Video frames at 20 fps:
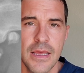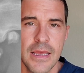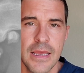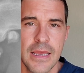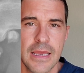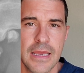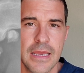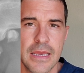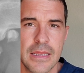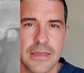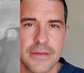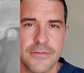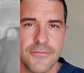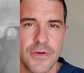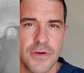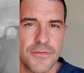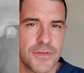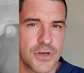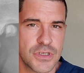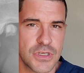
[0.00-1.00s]

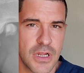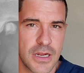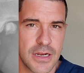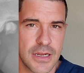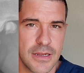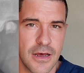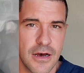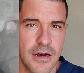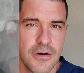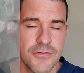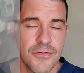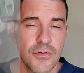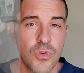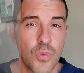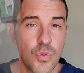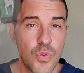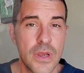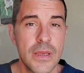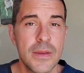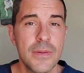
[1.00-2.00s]
If there's not enough,
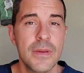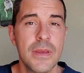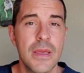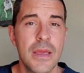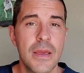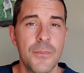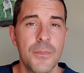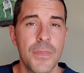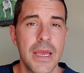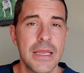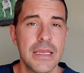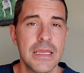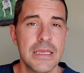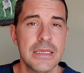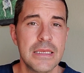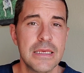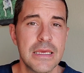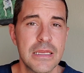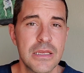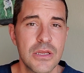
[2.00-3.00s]
we may need
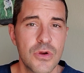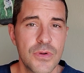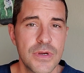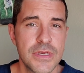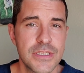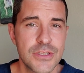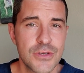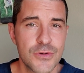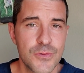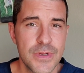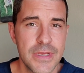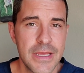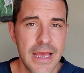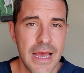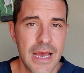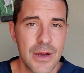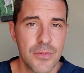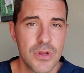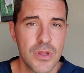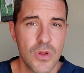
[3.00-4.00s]
to increase the
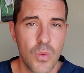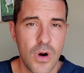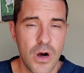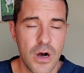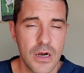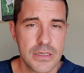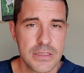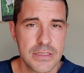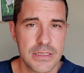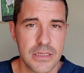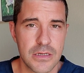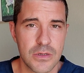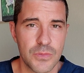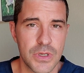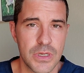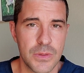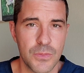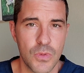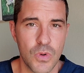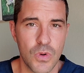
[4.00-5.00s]
rehab or the walks a little
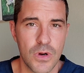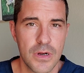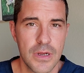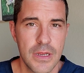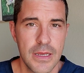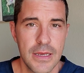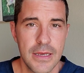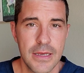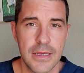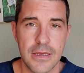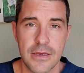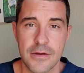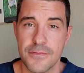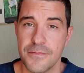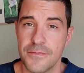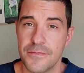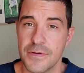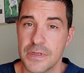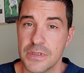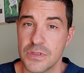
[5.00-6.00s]
bit more.
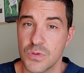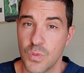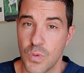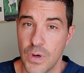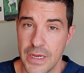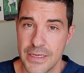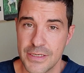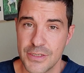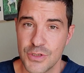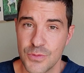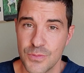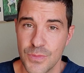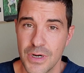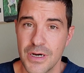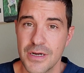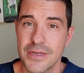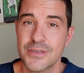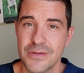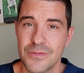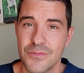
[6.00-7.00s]
If it's way too
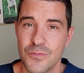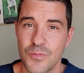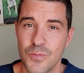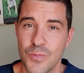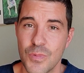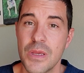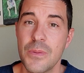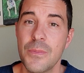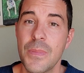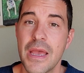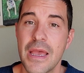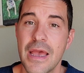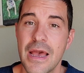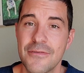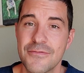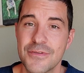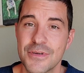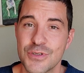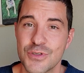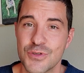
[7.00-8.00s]
much, we may
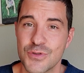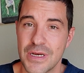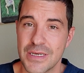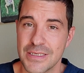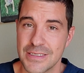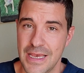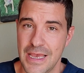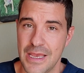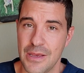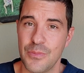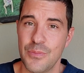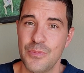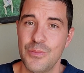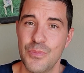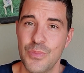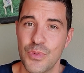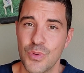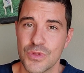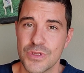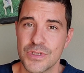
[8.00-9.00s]
have to address, hey,
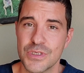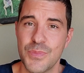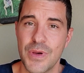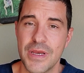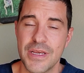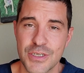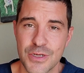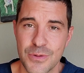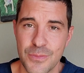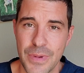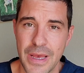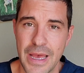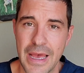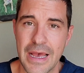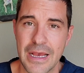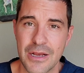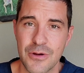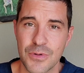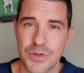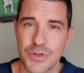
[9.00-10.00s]
pull this patient
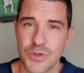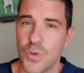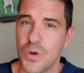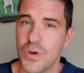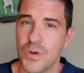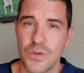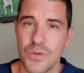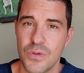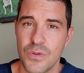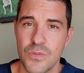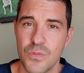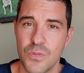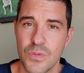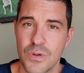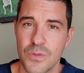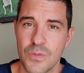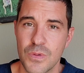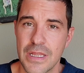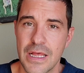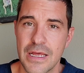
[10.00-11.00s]
back.
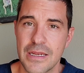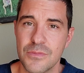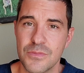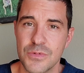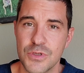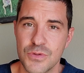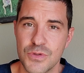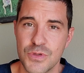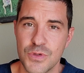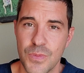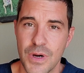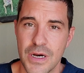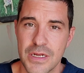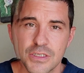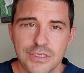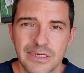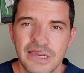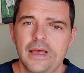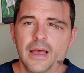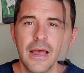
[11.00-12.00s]
We're letting them do too
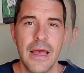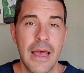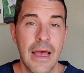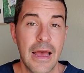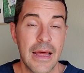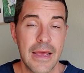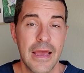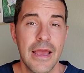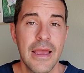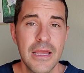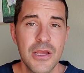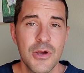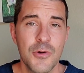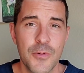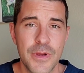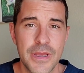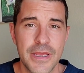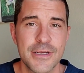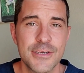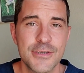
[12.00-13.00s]
much. At 8
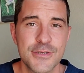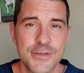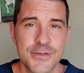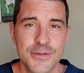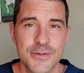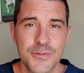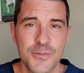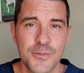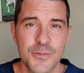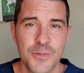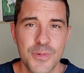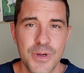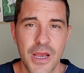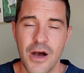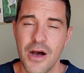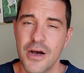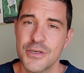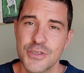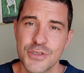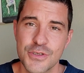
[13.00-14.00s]
weeks, we
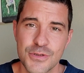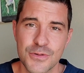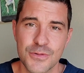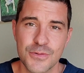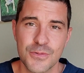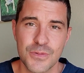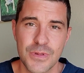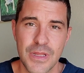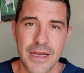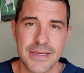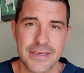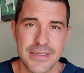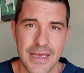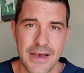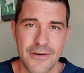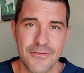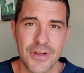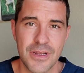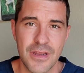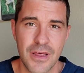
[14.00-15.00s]
also like to
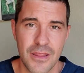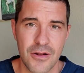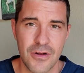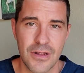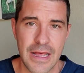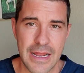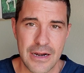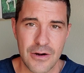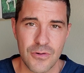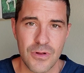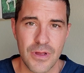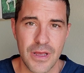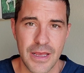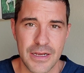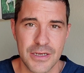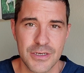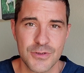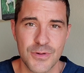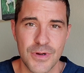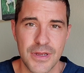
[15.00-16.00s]
have another lateral
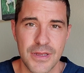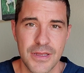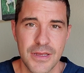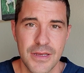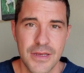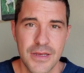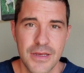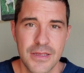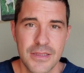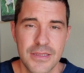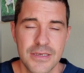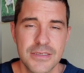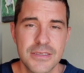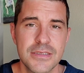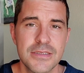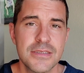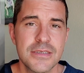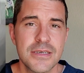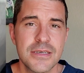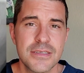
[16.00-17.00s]
x-ray. This
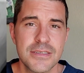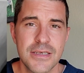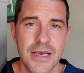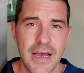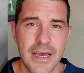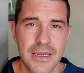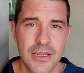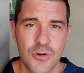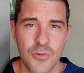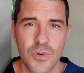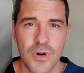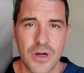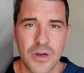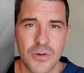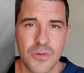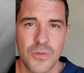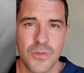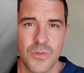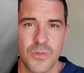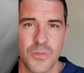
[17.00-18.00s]
is the exciting one.